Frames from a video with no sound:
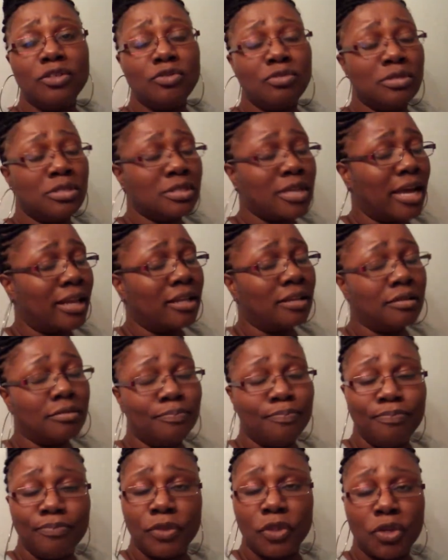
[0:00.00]
you just
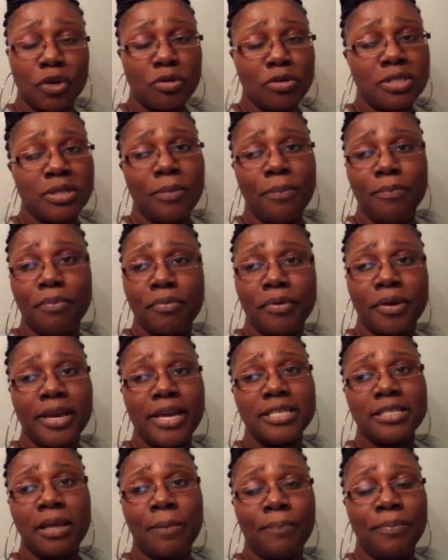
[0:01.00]
gotta throw some
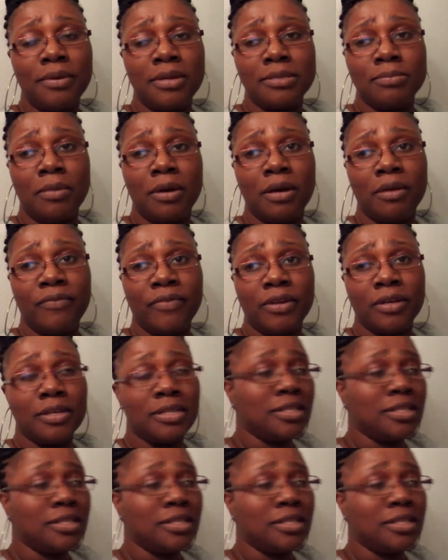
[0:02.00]
braids up in this motherfucker.